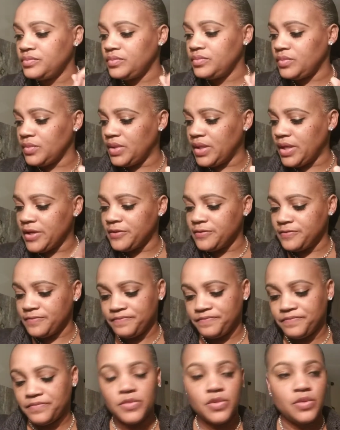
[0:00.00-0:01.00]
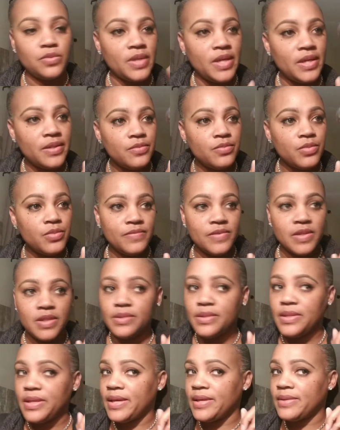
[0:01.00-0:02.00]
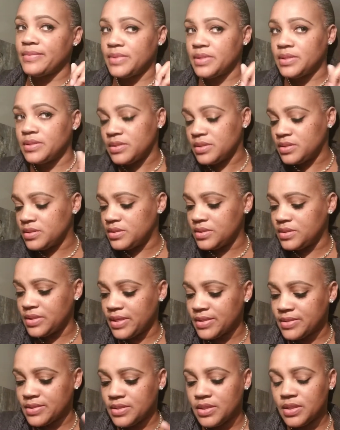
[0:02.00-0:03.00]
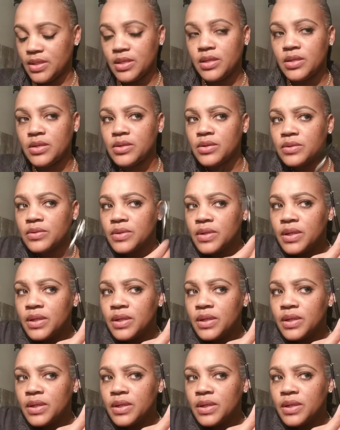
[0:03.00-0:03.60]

Now, so now that we've done that, this is the next thing here.